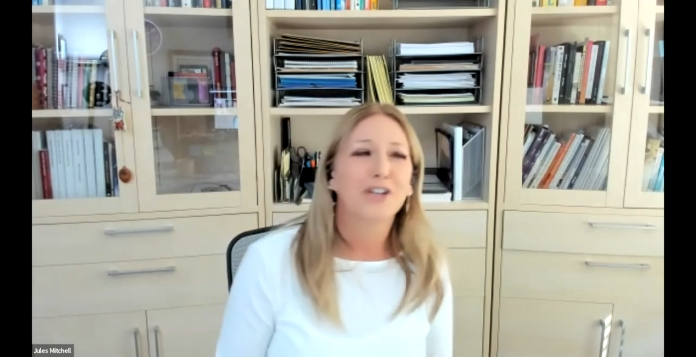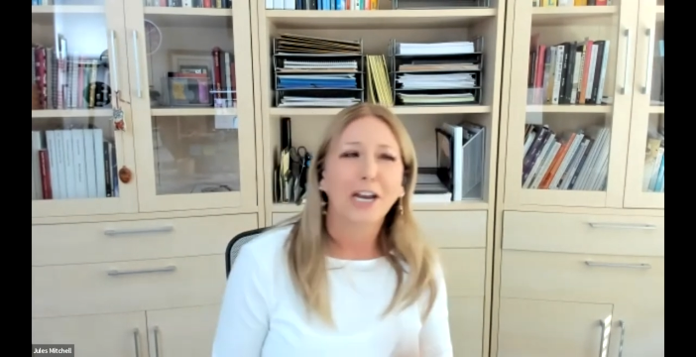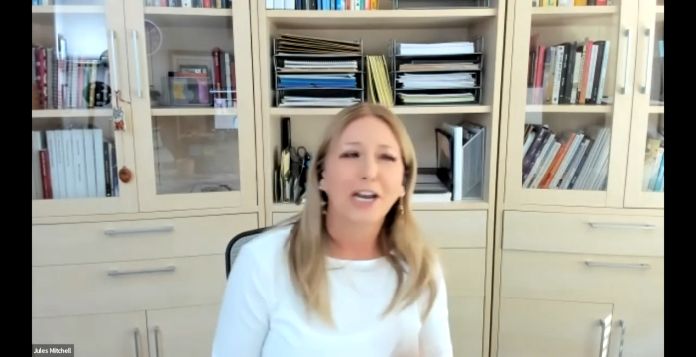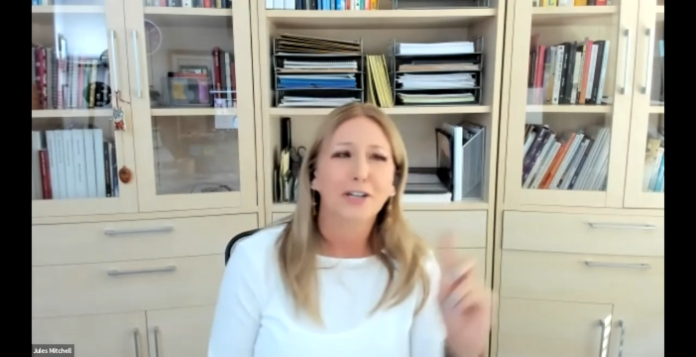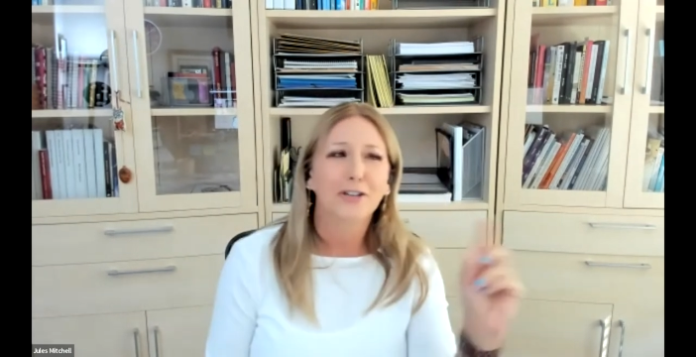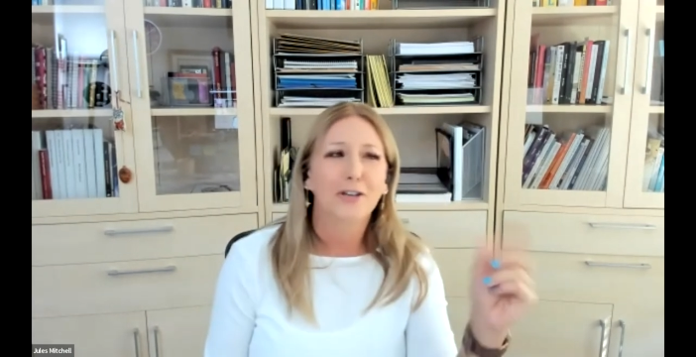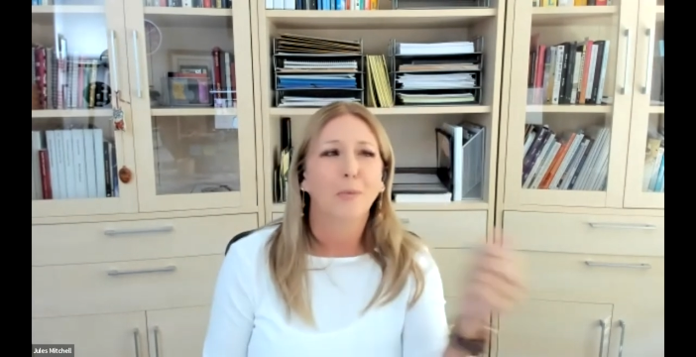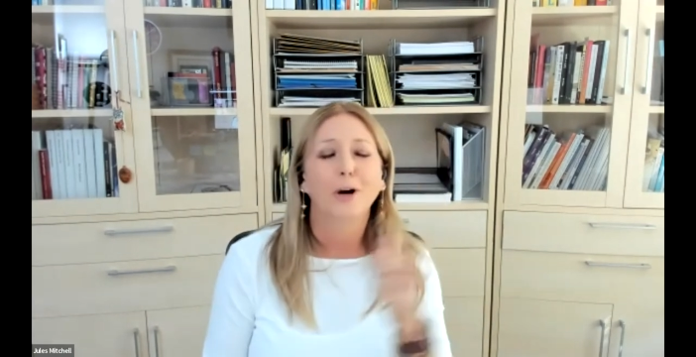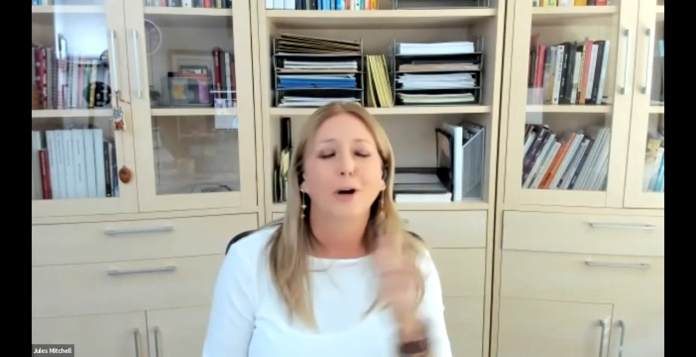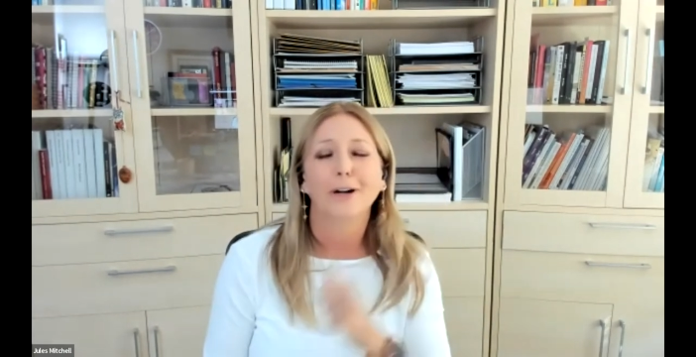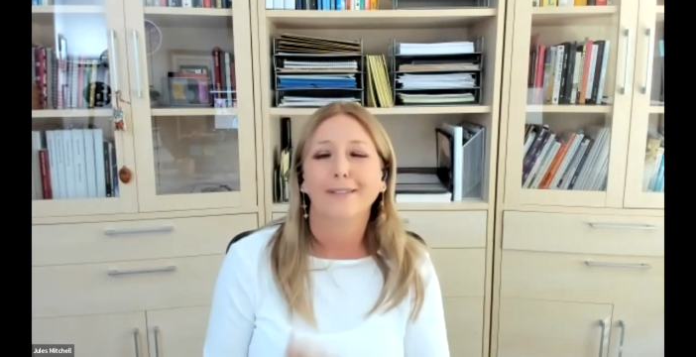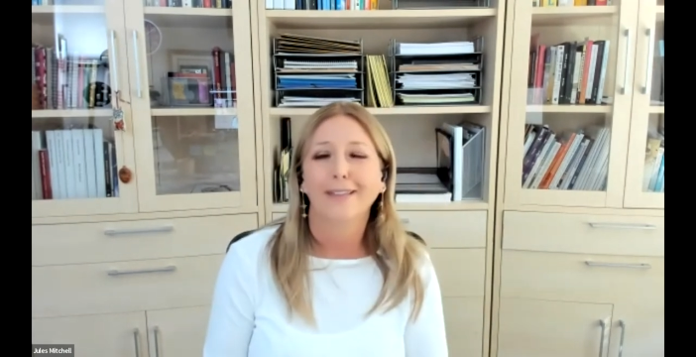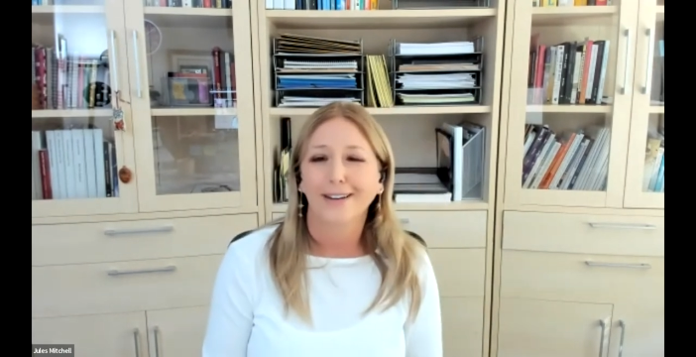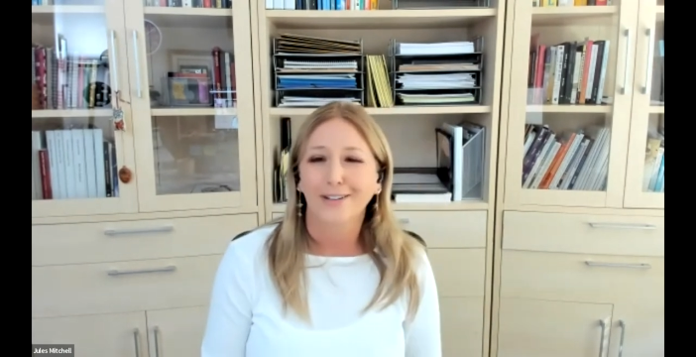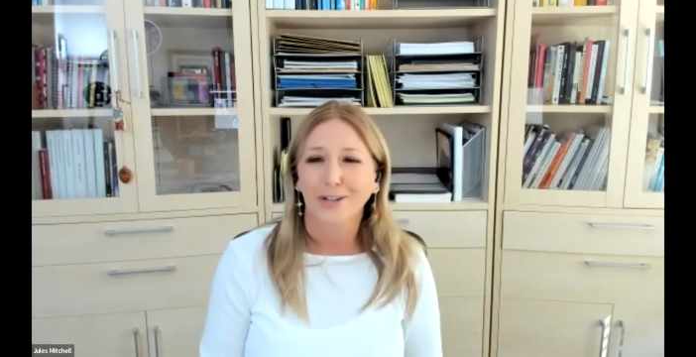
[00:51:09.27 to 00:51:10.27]
Change the
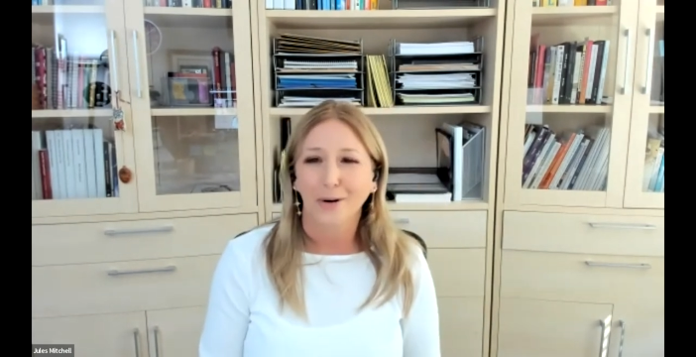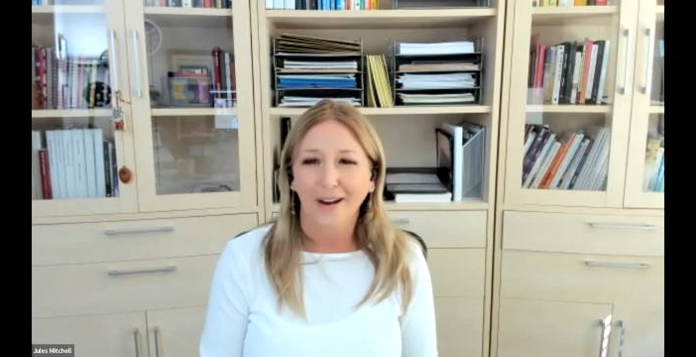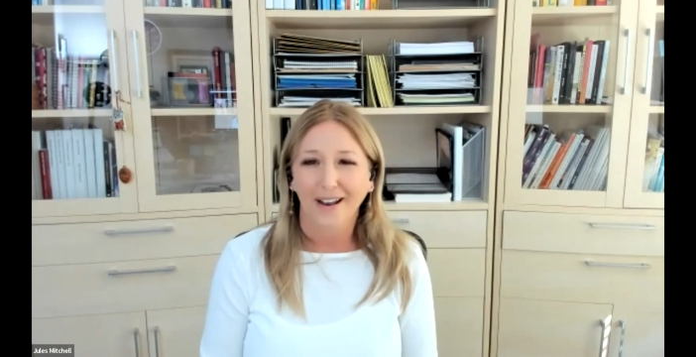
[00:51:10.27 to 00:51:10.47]
word then,